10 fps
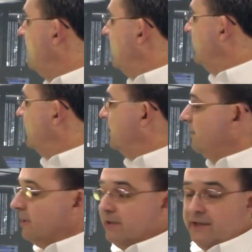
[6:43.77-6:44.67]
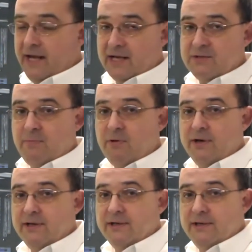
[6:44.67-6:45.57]
You get the ability to
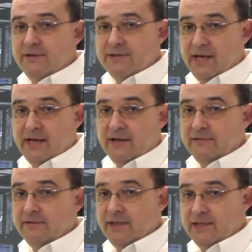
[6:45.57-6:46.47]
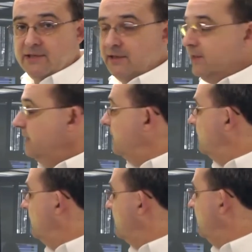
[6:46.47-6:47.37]
export your data easily and
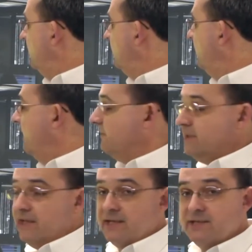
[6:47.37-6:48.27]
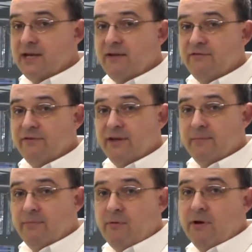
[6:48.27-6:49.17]
quickly. We have DXF
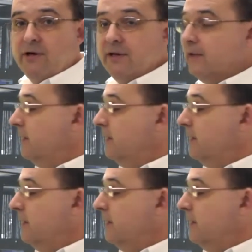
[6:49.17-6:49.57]
import